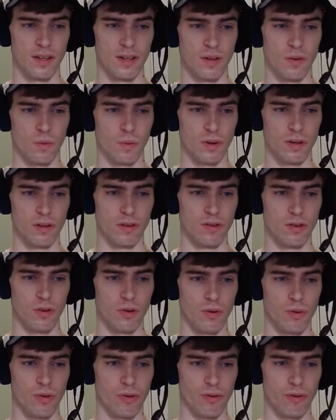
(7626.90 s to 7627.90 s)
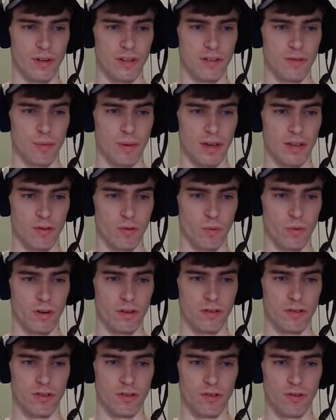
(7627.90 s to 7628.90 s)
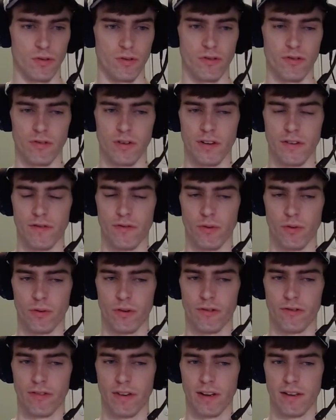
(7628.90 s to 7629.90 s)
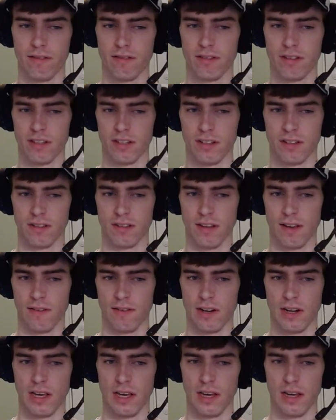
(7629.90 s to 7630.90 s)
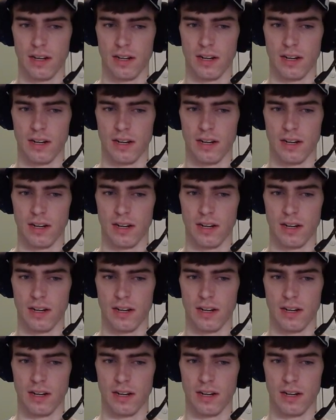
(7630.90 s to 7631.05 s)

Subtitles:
1, 2, 3, space 1, 2, 3, 4, 5, 6, 7, 8,